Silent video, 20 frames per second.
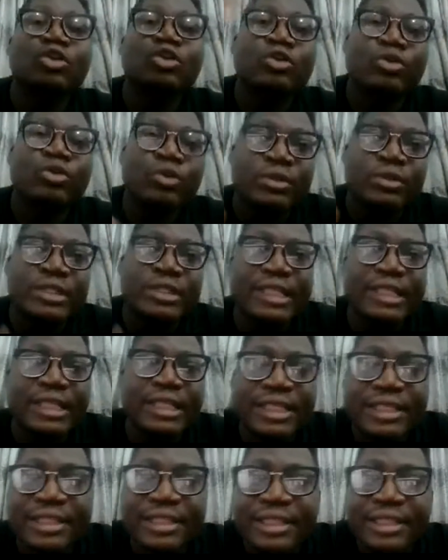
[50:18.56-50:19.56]
growth in
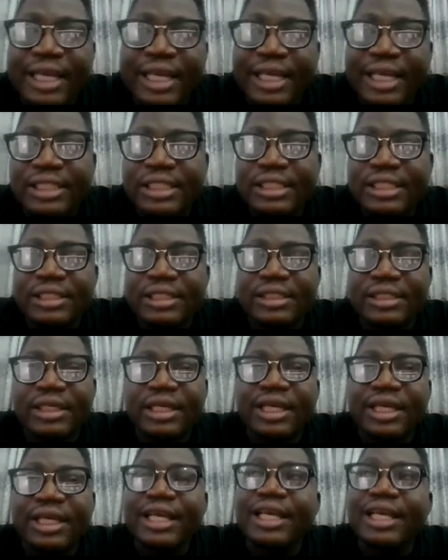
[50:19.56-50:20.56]
this sense
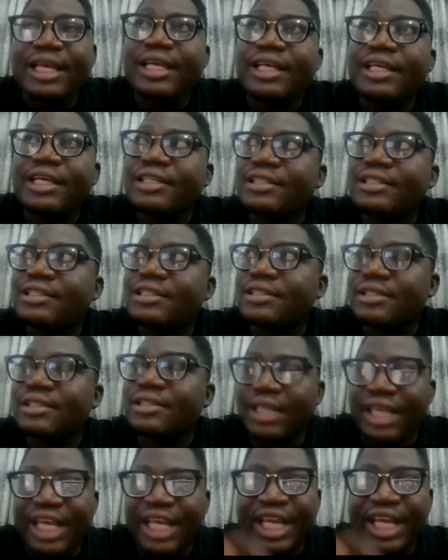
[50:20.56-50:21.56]
is
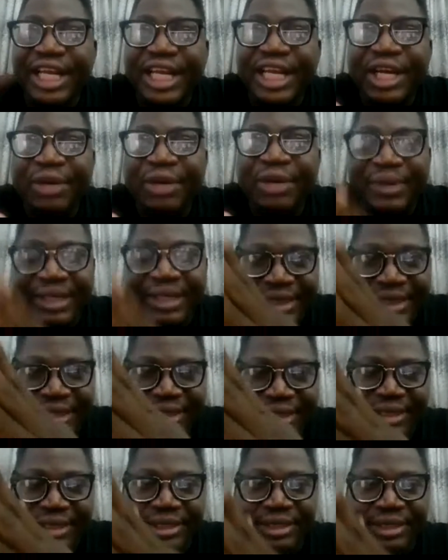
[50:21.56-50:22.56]

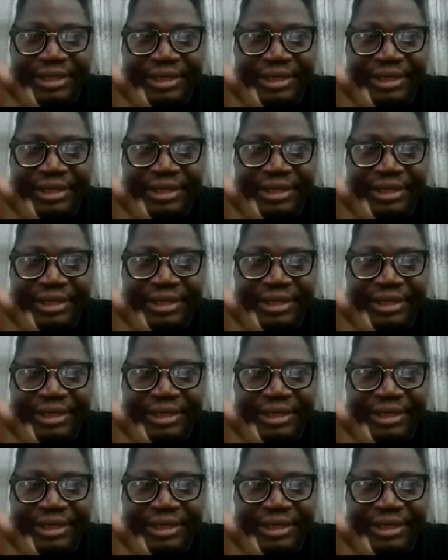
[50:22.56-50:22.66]
increase.